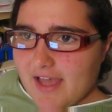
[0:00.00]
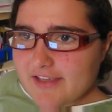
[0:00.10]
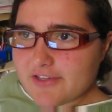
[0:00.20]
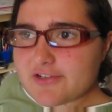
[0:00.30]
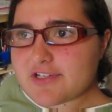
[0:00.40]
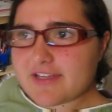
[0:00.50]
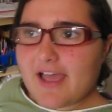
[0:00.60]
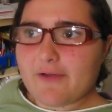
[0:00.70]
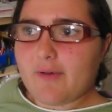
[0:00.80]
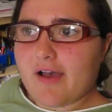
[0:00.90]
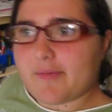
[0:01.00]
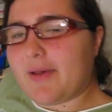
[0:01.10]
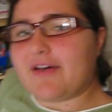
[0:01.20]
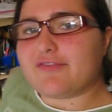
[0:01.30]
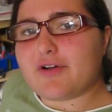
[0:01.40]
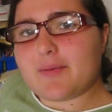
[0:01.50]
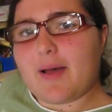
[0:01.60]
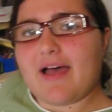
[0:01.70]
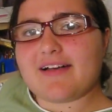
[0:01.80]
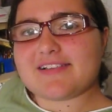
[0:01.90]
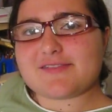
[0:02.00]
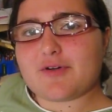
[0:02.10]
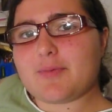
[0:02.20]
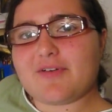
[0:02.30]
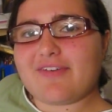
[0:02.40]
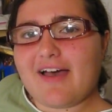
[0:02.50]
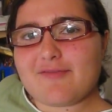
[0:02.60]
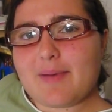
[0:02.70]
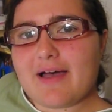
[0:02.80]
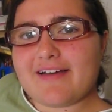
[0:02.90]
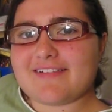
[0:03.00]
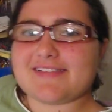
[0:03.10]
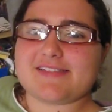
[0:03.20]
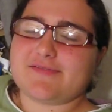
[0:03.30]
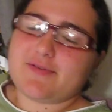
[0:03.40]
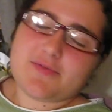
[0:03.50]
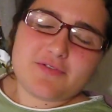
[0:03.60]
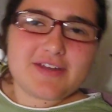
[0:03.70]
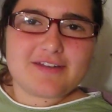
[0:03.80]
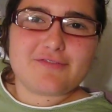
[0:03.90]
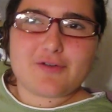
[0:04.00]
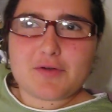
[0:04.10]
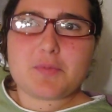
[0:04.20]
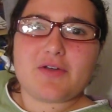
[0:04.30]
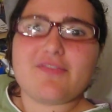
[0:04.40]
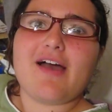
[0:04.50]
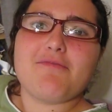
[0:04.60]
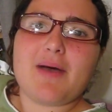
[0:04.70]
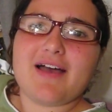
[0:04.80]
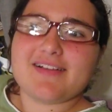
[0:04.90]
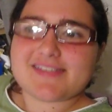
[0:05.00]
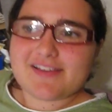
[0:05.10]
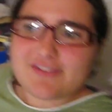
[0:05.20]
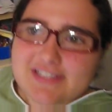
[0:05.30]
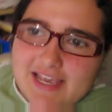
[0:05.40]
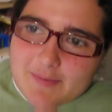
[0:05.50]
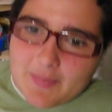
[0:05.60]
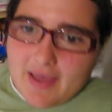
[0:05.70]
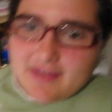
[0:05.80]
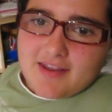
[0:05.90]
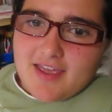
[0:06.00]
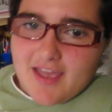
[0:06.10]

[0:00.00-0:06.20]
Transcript: usually I walk about 4 miles, 4.5 miles, from 3 to 4.5 miles every day, but